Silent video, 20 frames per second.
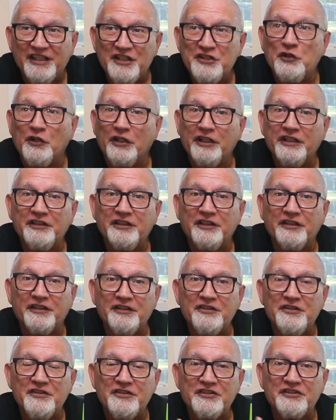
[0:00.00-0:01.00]
He's going to
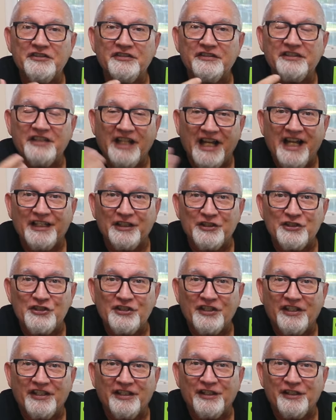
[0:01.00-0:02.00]

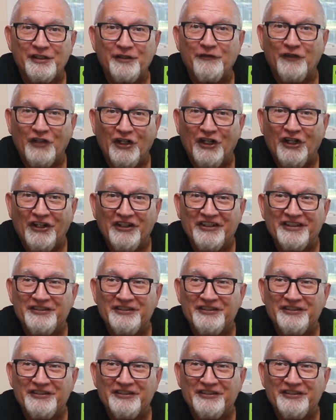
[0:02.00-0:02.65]
college uh, in the fall.